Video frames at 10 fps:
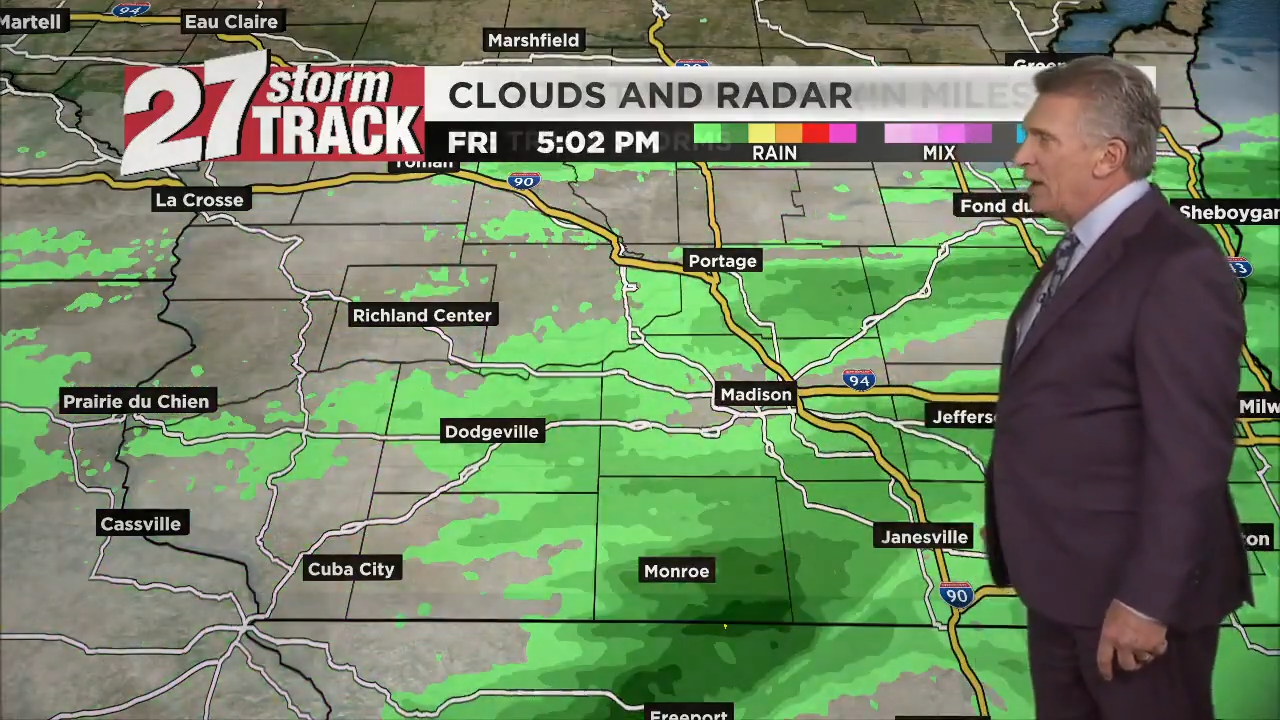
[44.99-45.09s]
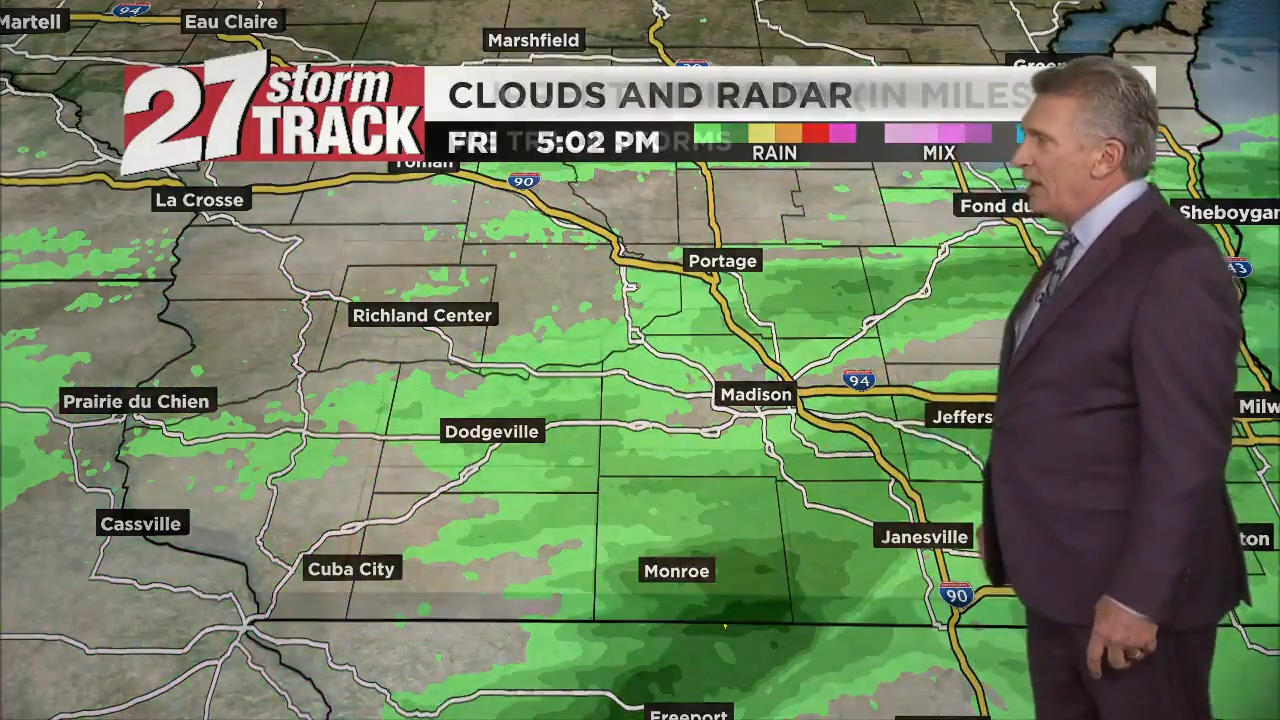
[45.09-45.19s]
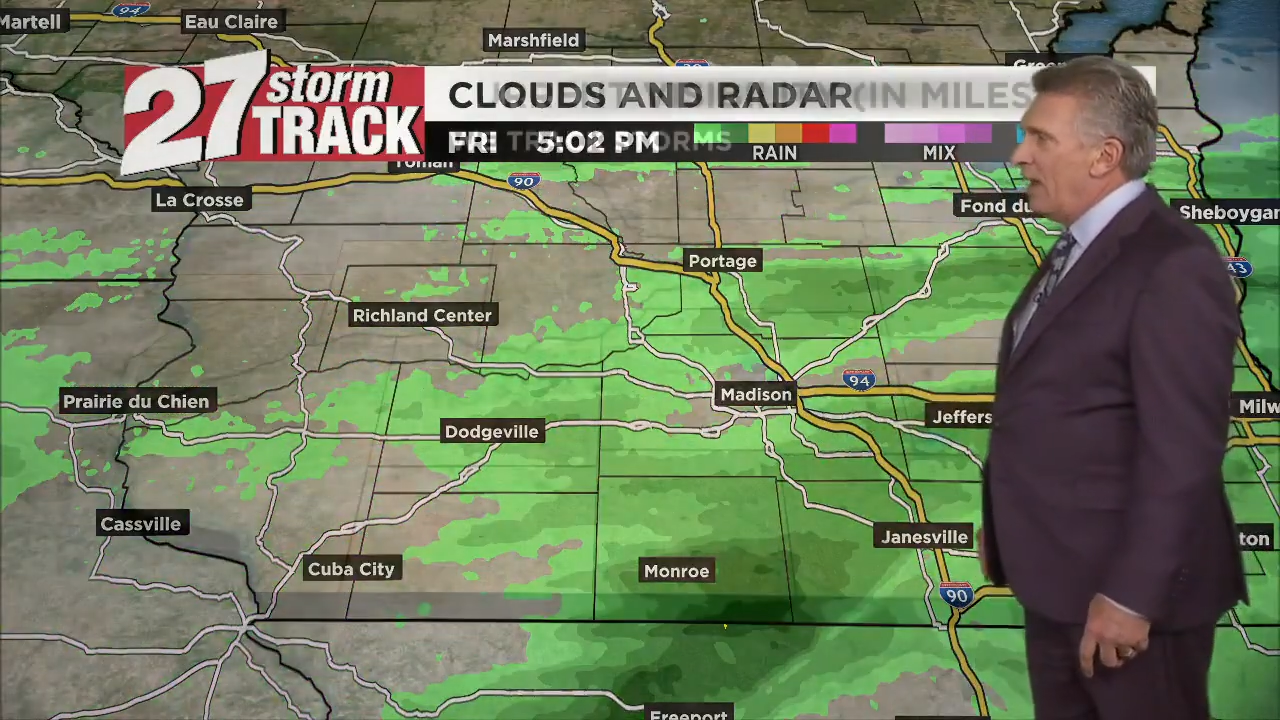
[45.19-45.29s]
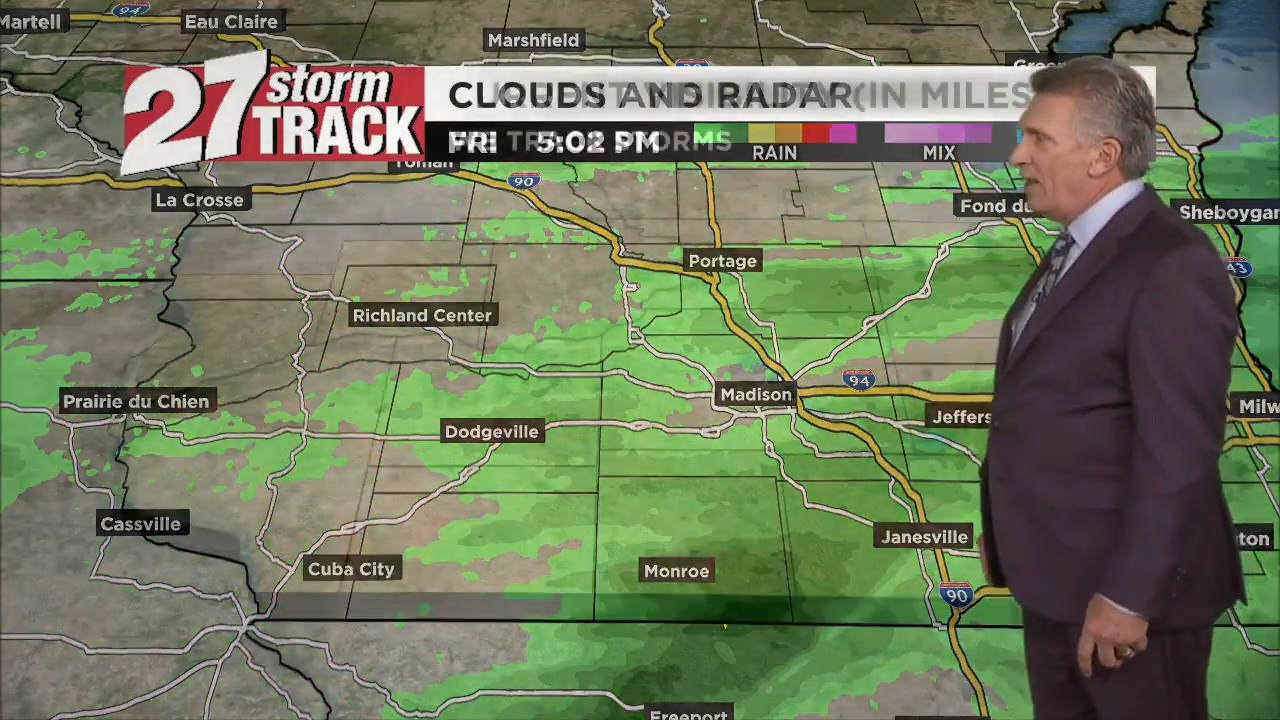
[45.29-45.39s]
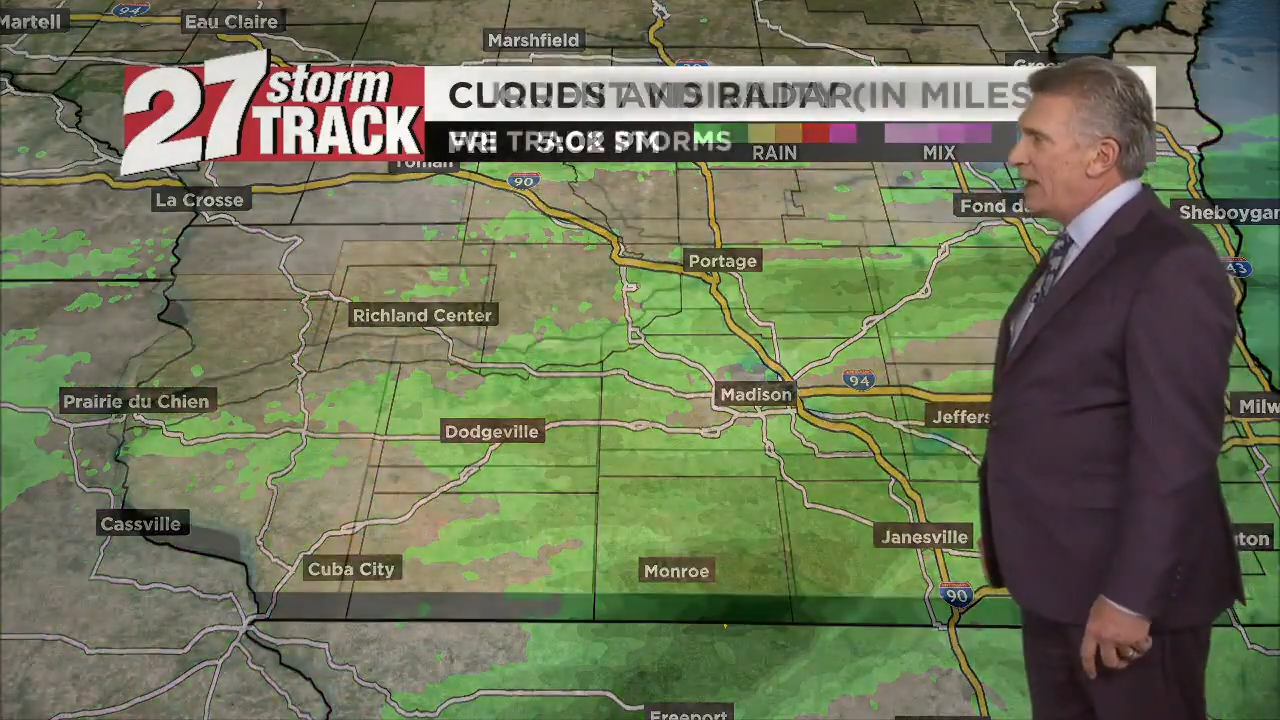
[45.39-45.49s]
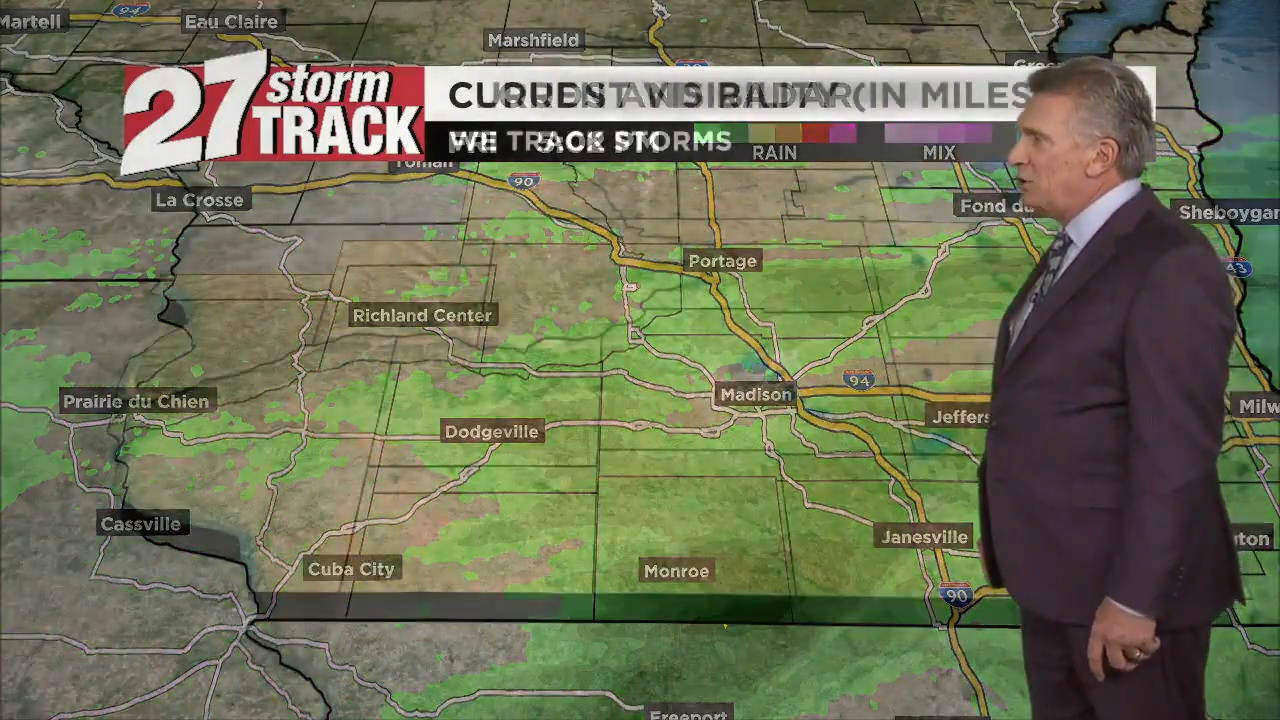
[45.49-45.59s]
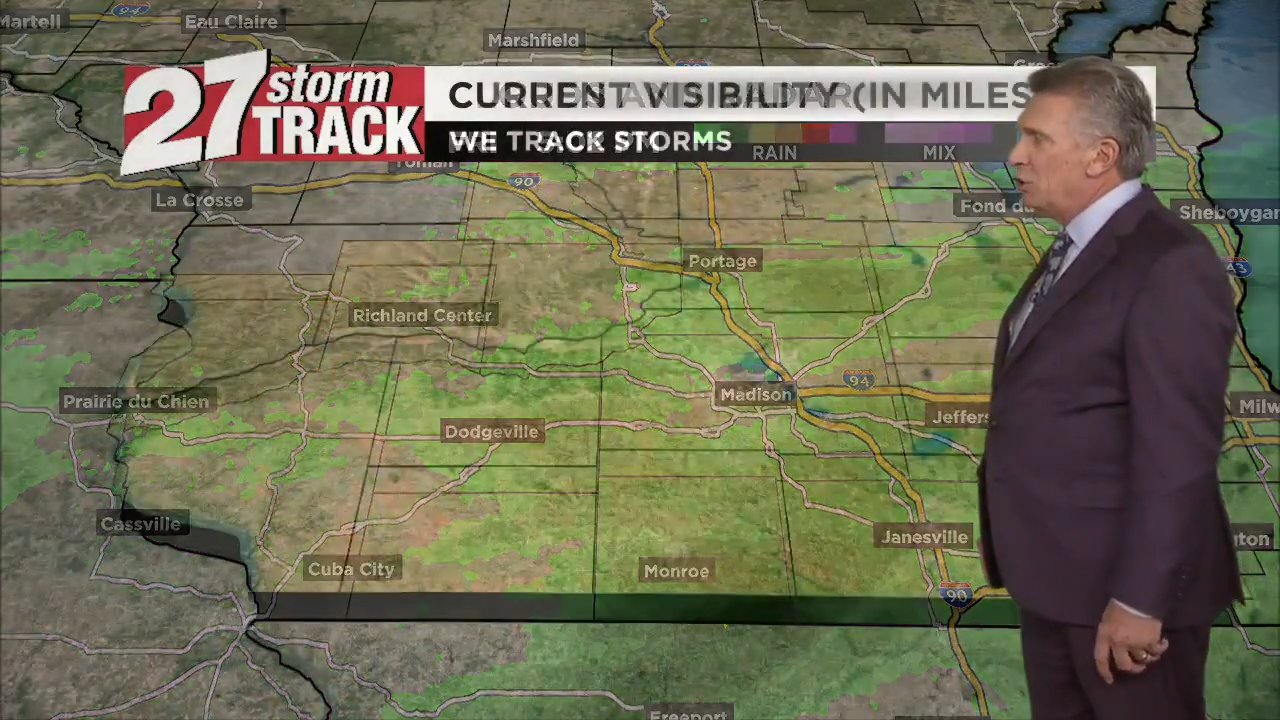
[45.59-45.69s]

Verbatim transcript: yeah, that